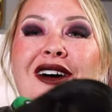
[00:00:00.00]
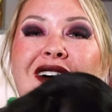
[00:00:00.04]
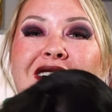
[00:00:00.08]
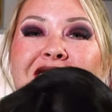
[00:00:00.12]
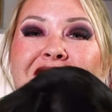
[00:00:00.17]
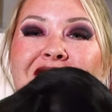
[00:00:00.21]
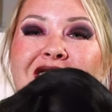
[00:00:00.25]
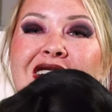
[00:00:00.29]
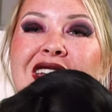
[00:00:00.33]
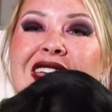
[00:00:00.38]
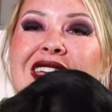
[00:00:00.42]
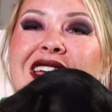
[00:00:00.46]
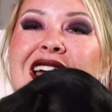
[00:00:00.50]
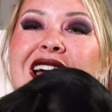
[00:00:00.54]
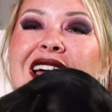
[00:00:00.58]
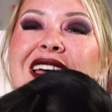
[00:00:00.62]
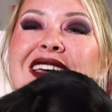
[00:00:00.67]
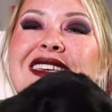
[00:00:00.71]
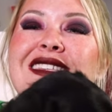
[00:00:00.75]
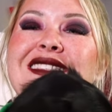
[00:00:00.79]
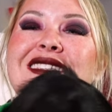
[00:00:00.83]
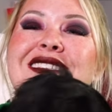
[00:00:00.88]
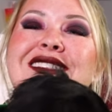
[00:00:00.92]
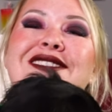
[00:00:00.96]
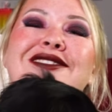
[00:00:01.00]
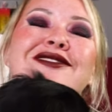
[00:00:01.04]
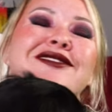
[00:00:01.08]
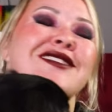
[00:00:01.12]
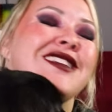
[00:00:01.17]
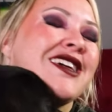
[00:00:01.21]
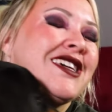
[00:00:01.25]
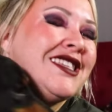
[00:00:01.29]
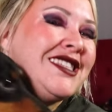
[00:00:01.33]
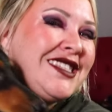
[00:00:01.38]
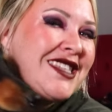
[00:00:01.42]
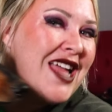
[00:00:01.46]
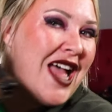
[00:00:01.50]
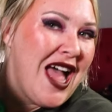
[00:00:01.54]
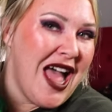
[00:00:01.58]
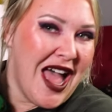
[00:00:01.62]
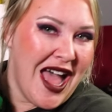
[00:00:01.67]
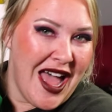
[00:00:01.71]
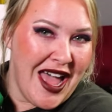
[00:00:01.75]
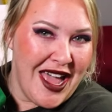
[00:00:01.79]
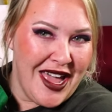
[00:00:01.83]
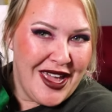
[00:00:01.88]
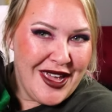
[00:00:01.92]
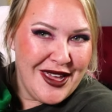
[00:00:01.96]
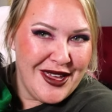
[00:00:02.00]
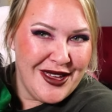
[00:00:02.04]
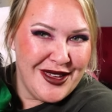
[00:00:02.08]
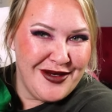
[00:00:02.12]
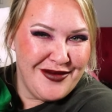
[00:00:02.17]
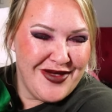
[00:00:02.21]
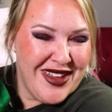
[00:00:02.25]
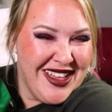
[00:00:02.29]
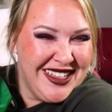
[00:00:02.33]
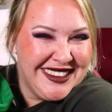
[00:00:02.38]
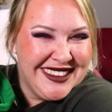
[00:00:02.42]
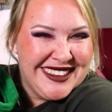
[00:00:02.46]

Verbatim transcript: alright guys, until next time.